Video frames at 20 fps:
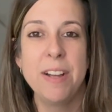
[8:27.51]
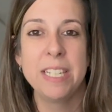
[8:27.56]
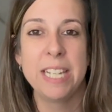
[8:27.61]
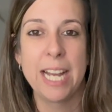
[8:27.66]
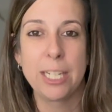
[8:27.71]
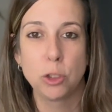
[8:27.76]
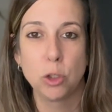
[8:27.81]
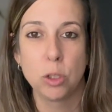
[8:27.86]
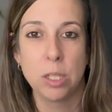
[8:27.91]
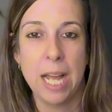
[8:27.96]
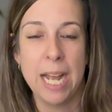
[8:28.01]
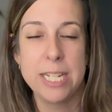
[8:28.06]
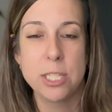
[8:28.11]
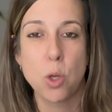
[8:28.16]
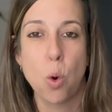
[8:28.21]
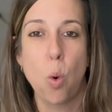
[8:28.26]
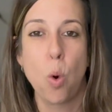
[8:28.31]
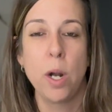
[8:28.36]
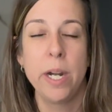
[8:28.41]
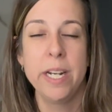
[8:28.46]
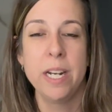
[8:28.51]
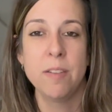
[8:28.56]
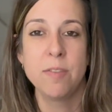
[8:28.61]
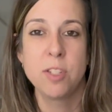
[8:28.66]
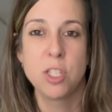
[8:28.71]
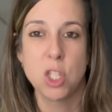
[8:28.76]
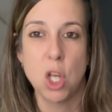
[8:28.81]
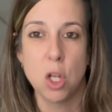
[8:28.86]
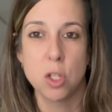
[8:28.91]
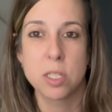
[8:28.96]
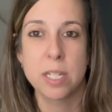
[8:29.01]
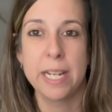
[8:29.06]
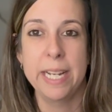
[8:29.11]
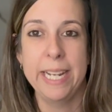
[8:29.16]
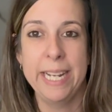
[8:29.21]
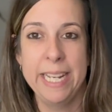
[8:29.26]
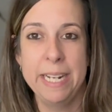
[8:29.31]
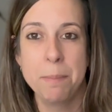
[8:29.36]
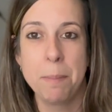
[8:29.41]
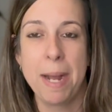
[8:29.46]
electrolytes or enough salt
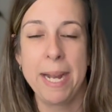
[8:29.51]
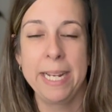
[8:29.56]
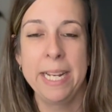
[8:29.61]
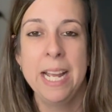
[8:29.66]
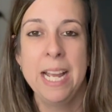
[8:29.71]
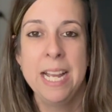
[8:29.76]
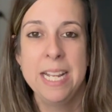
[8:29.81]
in my